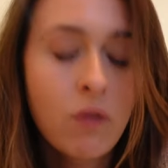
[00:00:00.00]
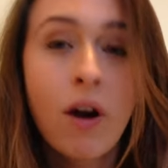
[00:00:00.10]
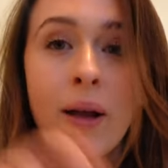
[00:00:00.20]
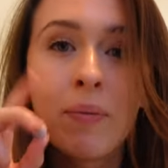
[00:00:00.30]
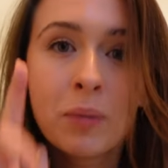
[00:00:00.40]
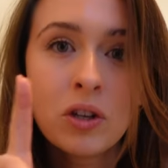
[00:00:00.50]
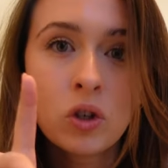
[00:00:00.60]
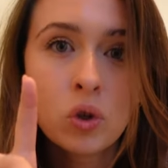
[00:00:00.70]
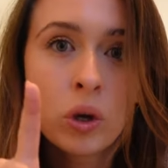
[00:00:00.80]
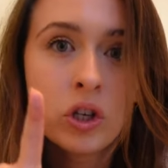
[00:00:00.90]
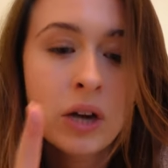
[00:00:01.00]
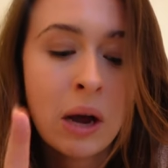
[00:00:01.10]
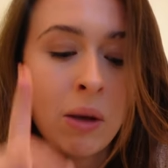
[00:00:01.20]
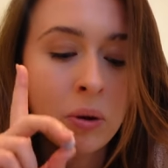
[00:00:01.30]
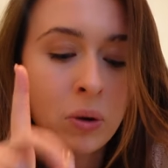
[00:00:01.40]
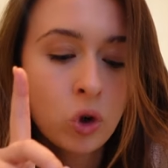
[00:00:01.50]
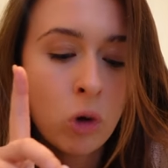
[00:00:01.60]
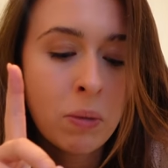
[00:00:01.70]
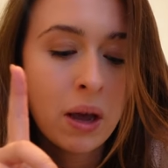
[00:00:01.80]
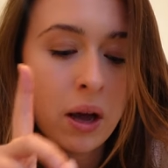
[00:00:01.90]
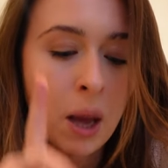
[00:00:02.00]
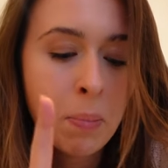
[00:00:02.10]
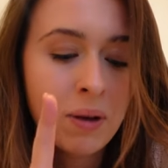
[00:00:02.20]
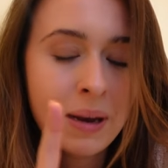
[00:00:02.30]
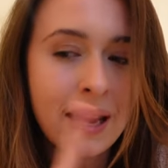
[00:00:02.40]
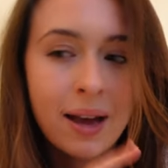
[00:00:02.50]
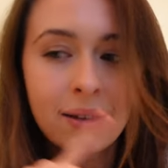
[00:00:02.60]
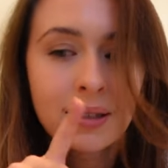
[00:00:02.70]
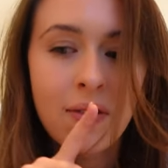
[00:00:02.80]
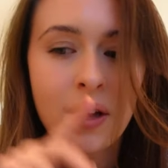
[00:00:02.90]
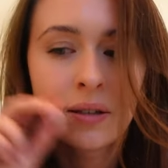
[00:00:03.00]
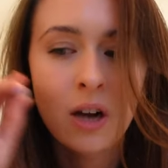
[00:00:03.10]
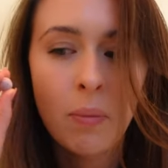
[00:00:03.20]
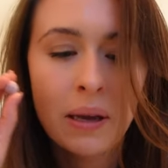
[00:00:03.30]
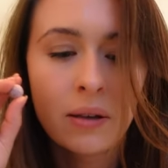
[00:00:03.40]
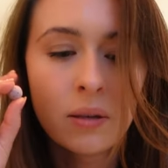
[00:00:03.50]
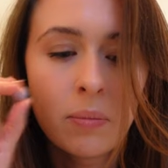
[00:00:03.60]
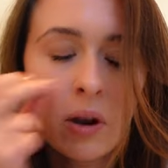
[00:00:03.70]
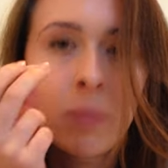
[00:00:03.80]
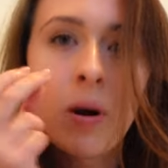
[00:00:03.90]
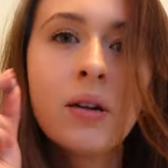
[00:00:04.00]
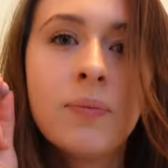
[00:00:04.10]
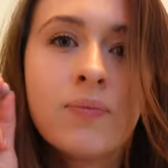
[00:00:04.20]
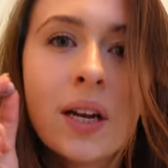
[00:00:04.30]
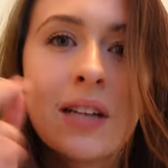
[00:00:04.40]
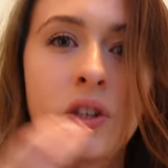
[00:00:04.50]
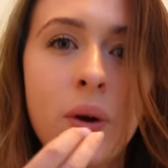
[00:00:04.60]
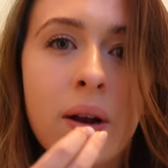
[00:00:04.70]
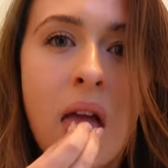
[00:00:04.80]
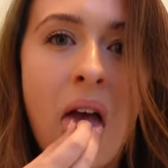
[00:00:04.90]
Right, I'm gonna start talking to you now. I'm gonna enjoy a couple of mini eggs and then start baking some banana bread. Let's do it.